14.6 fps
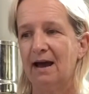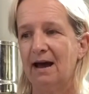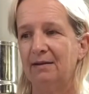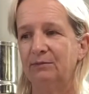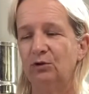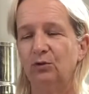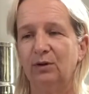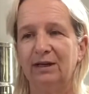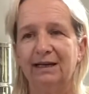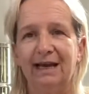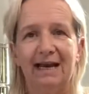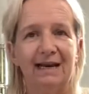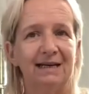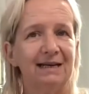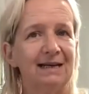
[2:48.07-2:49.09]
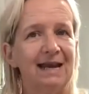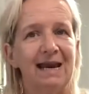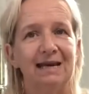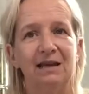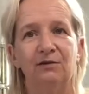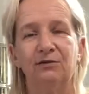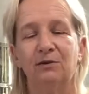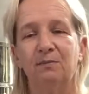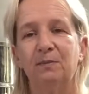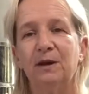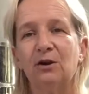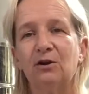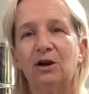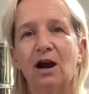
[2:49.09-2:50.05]
You can get it at any of the
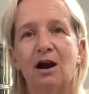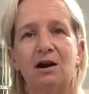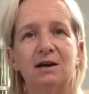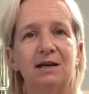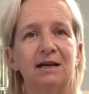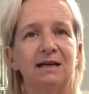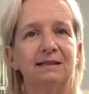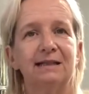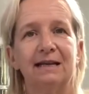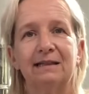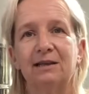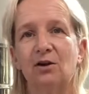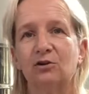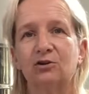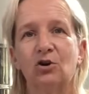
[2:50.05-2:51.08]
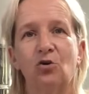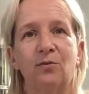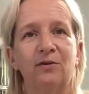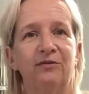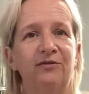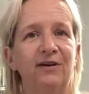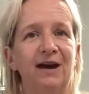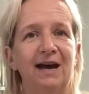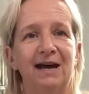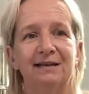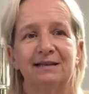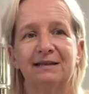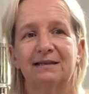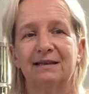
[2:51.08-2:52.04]
beer gardens, at the
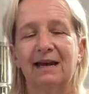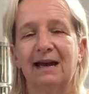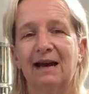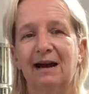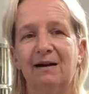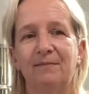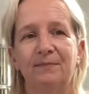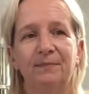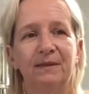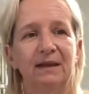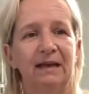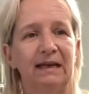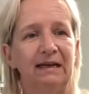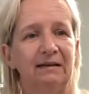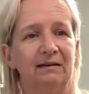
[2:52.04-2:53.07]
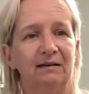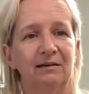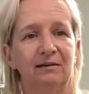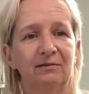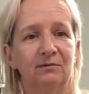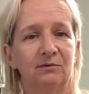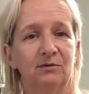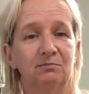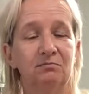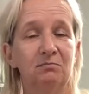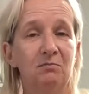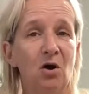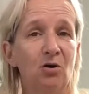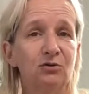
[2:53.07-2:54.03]
Oktoberfest. In
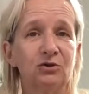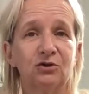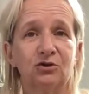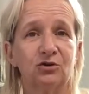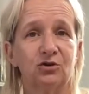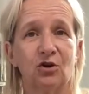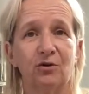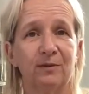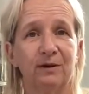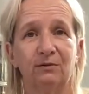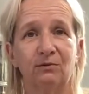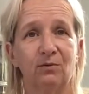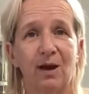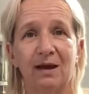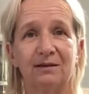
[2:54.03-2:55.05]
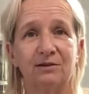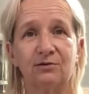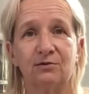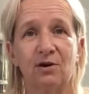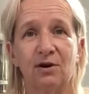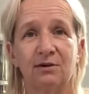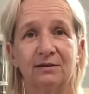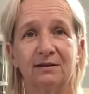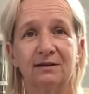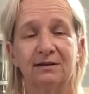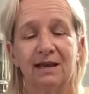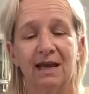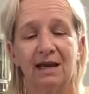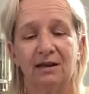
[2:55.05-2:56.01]
most German restaurants,
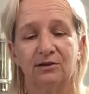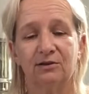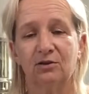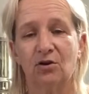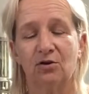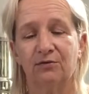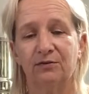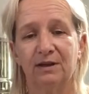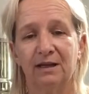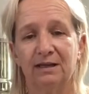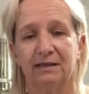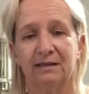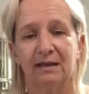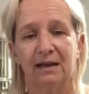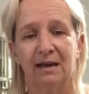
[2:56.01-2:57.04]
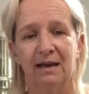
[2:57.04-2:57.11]
they serve this.